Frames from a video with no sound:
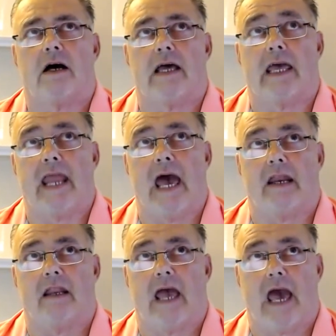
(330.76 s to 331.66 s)
And
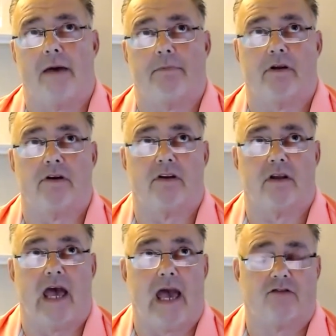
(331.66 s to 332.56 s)
that happened
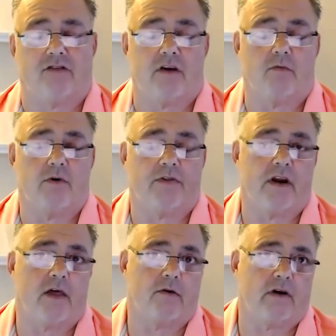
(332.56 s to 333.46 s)
actually with
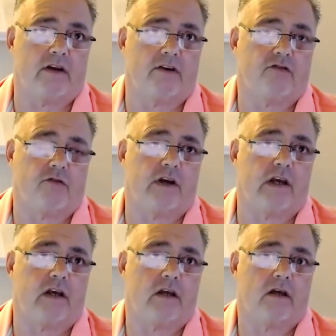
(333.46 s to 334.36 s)
another
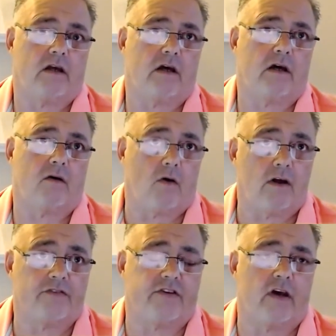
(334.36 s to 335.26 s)
industry
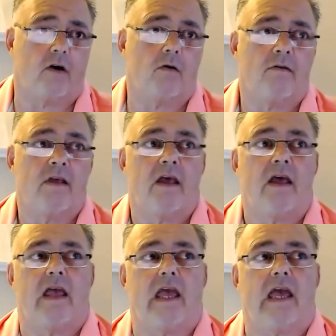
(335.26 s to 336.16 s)
also.
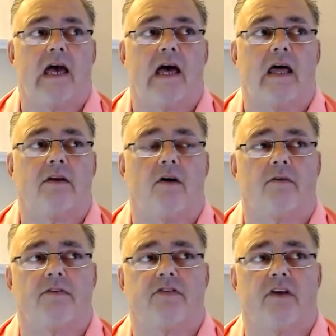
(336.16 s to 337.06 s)
And all
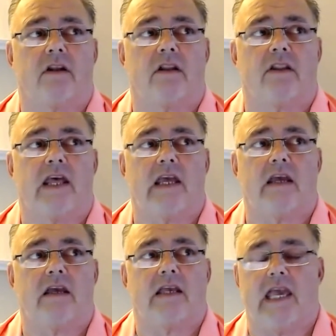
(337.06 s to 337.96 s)
of a sudden
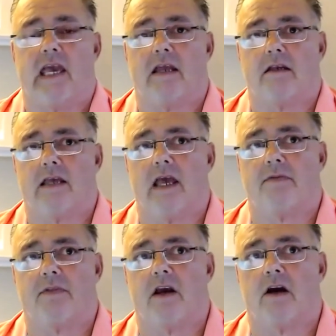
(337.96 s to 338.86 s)
they can't
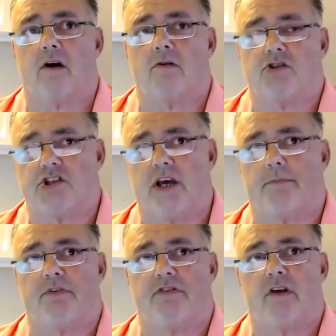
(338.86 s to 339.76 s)
get their
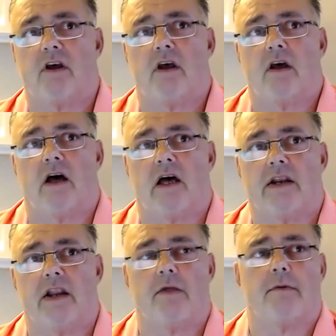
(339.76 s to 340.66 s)
chips.
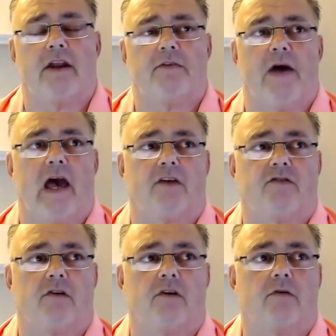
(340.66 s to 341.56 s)
Another
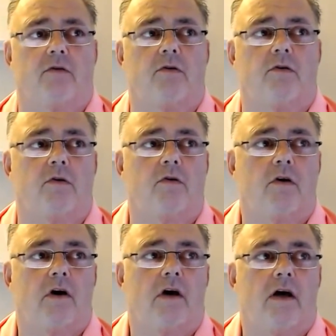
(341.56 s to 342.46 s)
manufacturer
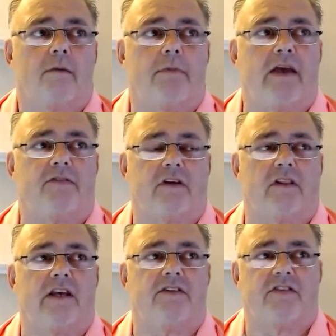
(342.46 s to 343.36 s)
who
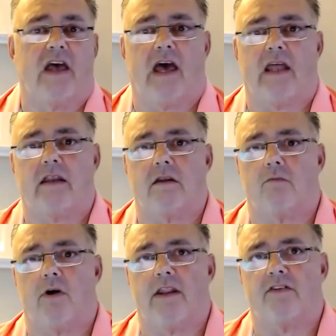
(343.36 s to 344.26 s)
basically said
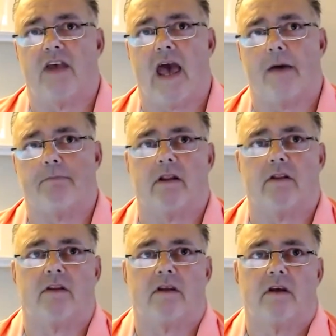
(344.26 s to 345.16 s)
when this
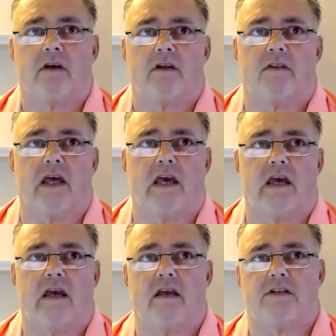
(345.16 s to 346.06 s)
happened,
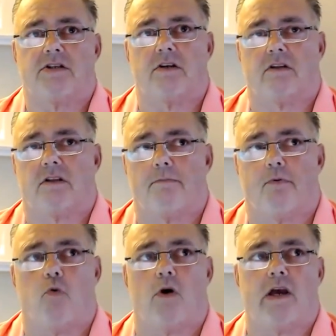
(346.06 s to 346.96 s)
they took the
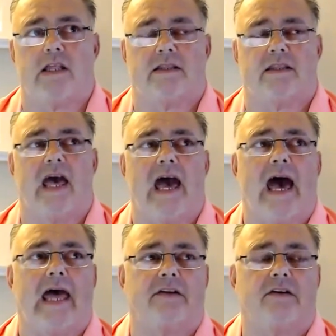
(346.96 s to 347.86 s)
point
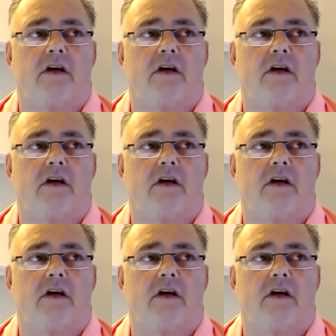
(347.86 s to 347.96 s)
that